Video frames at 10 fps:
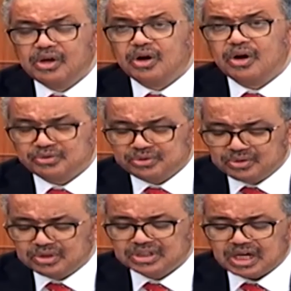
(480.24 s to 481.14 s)
of
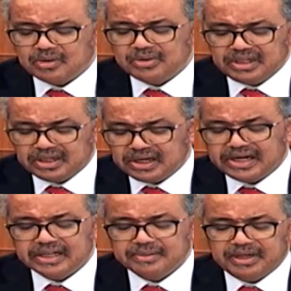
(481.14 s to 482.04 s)
Saudi
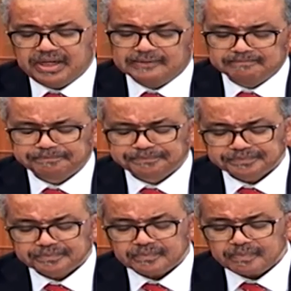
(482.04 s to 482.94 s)
Arabia.
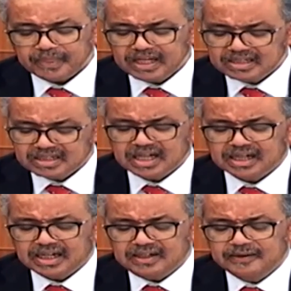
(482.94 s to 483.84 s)

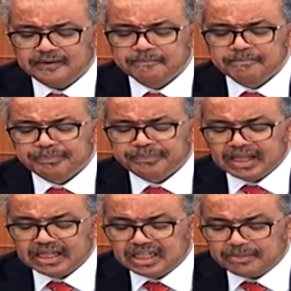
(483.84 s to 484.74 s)
Second,
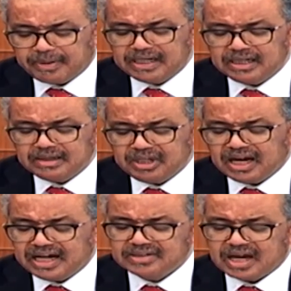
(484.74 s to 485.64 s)
the pandemic
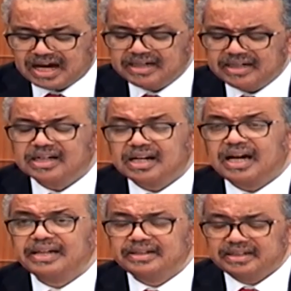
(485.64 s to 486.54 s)
has
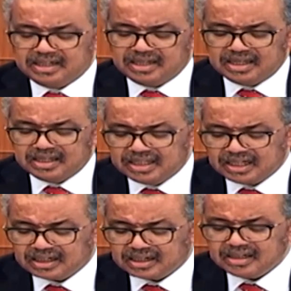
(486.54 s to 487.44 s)
underlined the
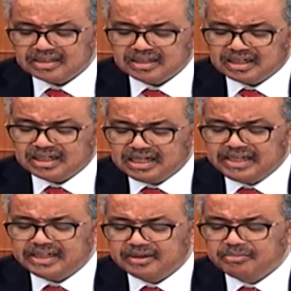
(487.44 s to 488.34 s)
critical
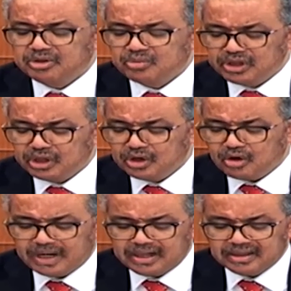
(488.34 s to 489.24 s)
link between
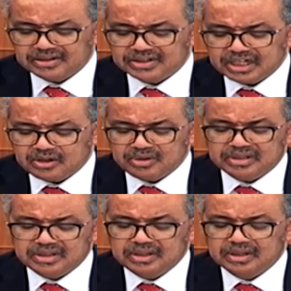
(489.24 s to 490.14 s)
global health
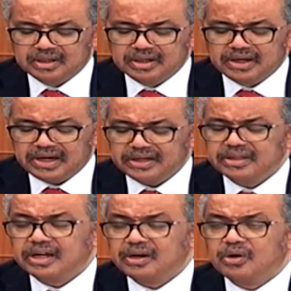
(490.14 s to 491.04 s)
security and
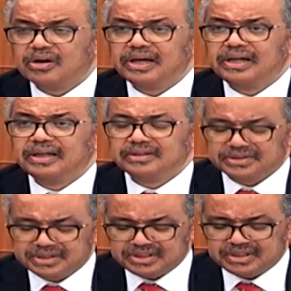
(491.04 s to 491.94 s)
the local health
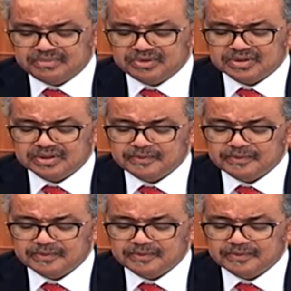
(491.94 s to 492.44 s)
systems.